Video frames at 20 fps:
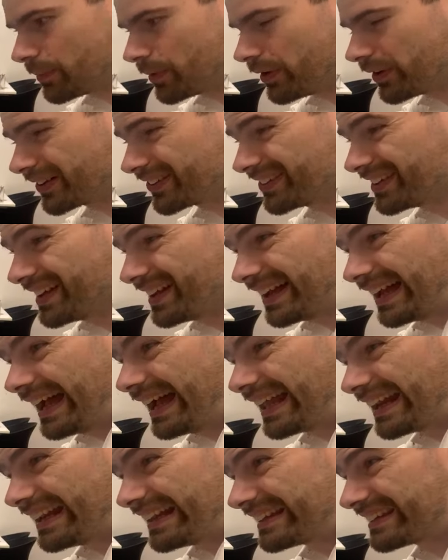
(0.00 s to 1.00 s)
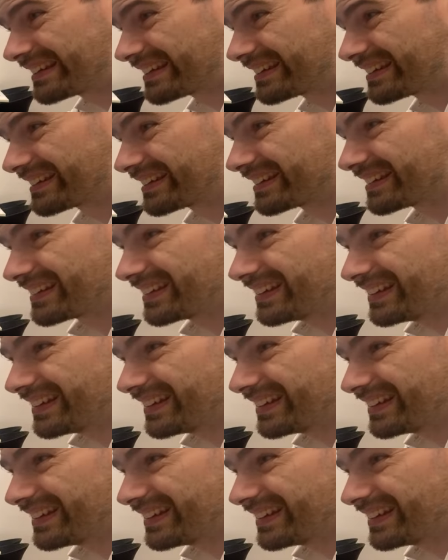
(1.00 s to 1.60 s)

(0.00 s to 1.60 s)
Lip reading: box. And it's,